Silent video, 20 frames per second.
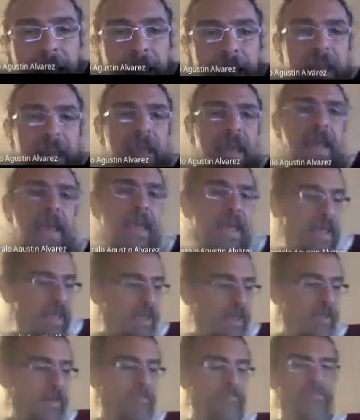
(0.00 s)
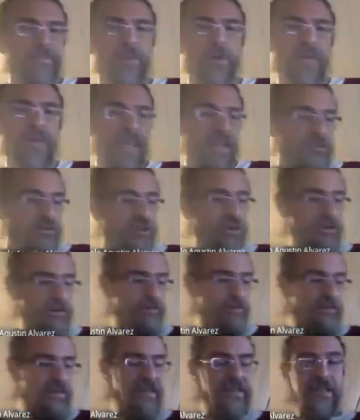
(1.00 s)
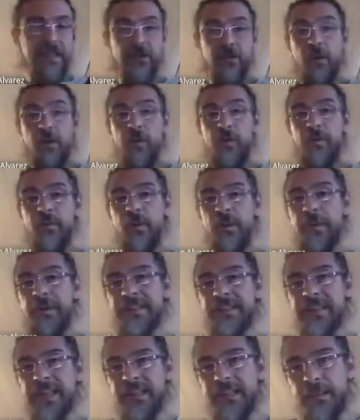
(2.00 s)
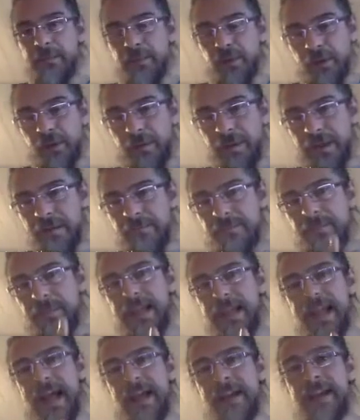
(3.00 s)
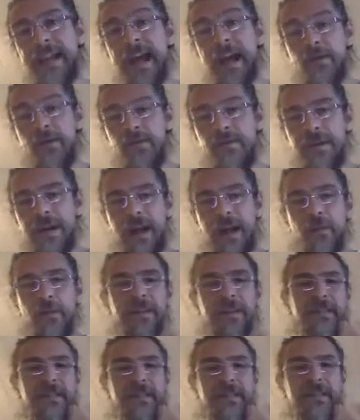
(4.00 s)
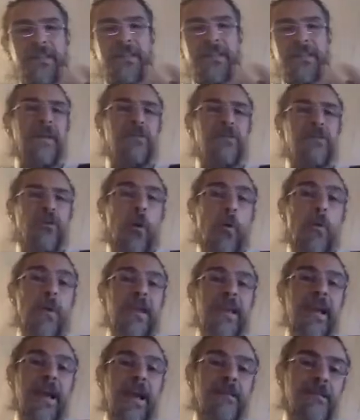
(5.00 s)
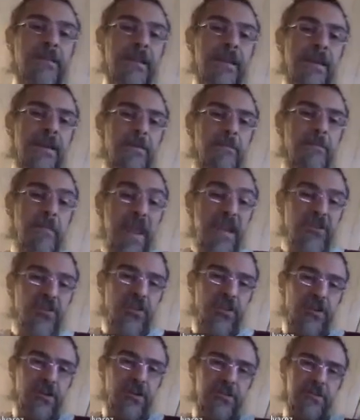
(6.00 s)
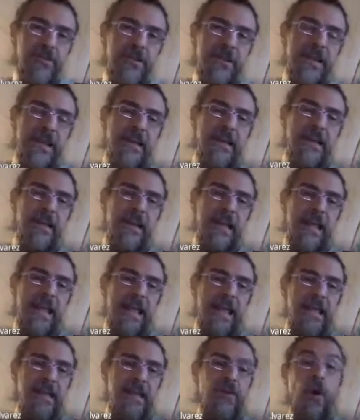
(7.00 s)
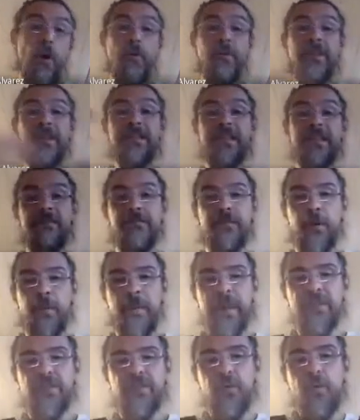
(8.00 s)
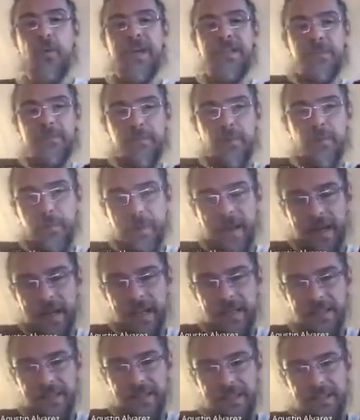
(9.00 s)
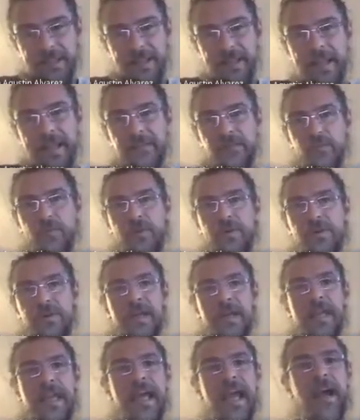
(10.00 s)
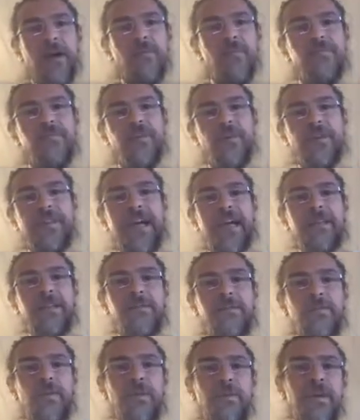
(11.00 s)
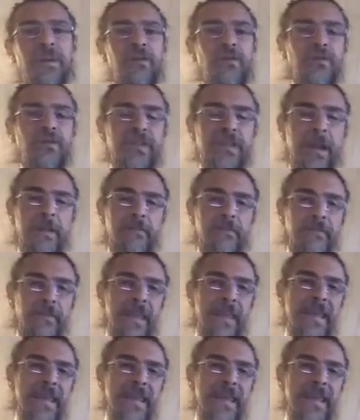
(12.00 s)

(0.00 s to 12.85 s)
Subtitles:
Okay, so this is how we will set the problem. And now I will tell you a bit how we can measure how this information was propagated in a network. And for that, we will use some